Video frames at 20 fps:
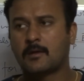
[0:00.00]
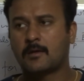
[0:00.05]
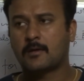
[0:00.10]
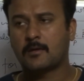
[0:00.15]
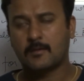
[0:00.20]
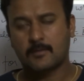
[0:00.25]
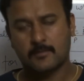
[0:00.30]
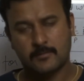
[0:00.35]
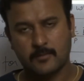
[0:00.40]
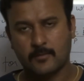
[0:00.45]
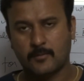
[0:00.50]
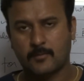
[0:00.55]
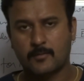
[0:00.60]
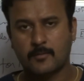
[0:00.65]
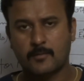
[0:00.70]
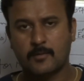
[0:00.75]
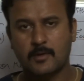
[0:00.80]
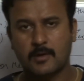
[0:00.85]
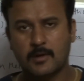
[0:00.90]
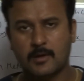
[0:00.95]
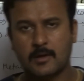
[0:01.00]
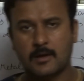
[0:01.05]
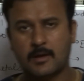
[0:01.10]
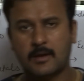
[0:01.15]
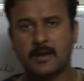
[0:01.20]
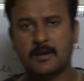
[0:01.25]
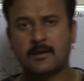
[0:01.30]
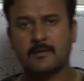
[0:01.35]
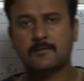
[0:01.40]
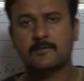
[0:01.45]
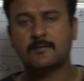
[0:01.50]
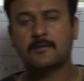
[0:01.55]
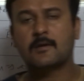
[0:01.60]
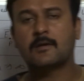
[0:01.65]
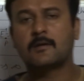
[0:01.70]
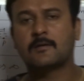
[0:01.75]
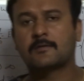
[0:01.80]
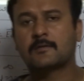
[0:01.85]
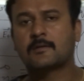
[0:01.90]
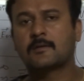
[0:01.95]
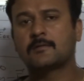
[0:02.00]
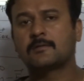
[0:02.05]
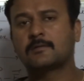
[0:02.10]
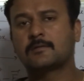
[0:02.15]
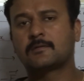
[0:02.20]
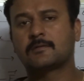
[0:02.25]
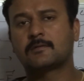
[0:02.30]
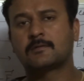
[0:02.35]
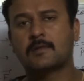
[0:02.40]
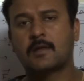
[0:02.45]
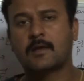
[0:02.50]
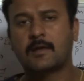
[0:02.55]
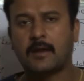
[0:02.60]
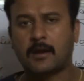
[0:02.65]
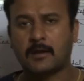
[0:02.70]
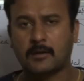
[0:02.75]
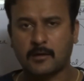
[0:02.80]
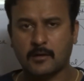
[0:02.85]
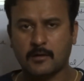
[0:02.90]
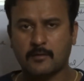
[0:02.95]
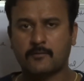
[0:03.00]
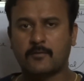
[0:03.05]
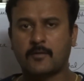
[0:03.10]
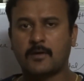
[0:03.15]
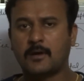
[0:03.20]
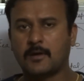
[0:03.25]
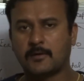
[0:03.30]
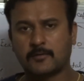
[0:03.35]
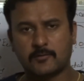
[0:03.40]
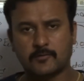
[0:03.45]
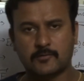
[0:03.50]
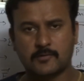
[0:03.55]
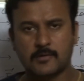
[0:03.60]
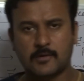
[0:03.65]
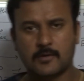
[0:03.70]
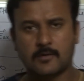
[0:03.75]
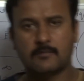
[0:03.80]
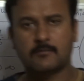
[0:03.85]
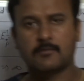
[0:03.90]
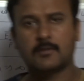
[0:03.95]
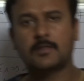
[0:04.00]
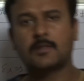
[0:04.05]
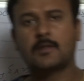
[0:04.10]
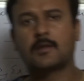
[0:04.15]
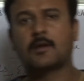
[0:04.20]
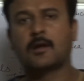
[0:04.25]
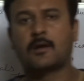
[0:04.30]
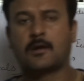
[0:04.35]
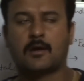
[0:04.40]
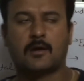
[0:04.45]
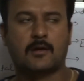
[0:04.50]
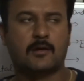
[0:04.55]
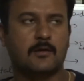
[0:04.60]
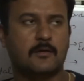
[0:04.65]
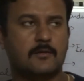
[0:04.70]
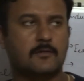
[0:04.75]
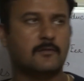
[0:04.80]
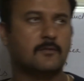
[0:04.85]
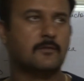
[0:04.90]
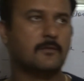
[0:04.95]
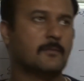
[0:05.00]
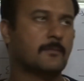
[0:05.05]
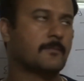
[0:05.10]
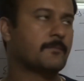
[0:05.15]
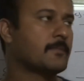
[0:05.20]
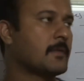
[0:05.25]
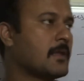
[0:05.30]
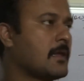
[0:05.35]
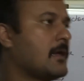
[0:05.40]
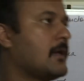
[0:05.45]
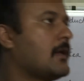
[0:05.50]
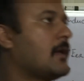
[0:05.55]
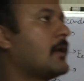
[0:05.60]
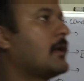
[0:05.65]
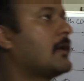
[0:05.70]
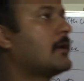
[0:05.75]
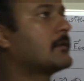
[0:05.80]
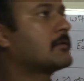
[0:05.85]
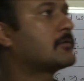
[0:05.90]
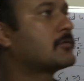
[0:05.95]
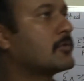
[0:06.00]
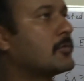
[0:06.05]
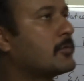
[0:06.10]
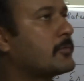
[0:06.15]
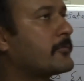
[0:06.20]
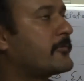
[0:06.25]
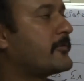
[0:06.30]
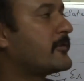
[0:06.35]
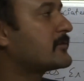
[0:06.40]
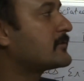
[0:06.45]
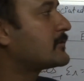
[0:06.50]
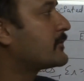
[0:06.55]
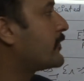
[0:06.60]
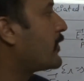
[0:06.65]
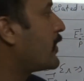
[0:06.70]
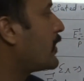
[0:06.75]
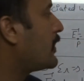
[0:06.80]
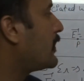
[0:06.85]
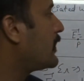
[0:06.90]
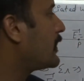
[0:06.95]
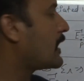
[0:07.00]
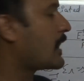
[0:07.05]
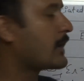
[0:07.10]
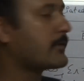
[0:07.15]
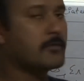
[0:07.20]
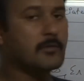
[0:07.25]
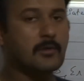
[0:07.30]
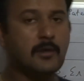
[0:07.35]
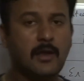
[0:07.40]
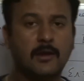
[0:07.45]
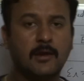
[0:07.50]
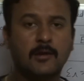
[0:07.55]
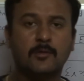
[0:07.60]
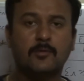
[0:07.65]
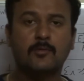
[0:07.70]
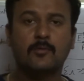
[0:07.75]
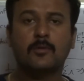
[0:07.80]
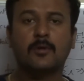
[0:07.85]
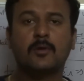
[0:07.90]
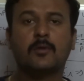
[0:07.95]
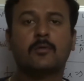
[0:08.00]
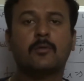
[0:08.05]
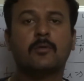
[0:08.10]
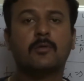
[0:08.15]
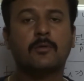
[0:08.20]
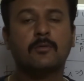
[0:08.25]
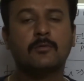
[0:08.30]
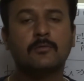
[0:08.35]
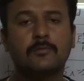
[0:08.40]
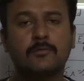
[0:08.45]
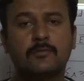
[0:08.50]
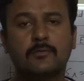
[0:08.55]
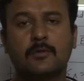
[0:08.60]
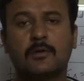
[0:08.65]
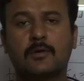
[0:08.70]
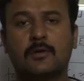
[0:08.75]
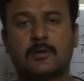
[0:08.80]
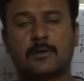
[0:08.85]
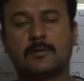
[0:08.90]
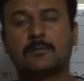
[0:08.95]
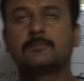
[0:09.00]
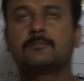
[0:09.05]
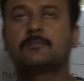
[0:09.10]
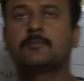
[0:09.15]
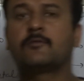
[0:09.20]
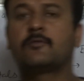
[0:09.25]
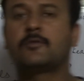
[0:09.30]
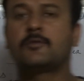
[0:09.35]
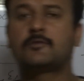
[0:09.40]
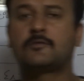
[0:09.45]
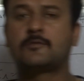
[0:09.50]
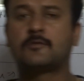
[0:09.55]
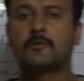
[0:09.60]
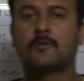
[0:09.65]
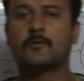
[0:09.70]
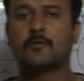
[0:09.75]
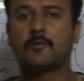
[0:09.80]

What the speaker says: So let us discuss the electric field associated with conductors. So first of all, I would like to introduce a term which